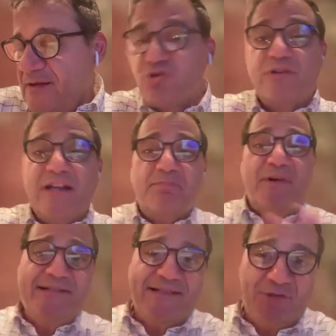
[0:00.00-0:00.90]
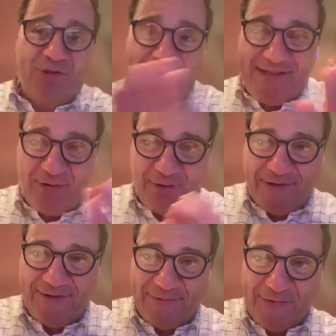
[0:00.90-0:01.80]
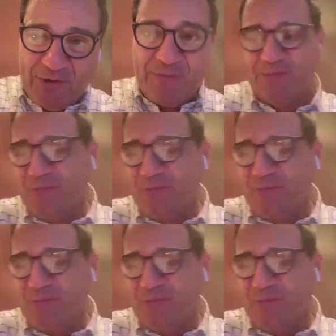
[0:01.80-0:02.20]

so that brings us to the xenograft. So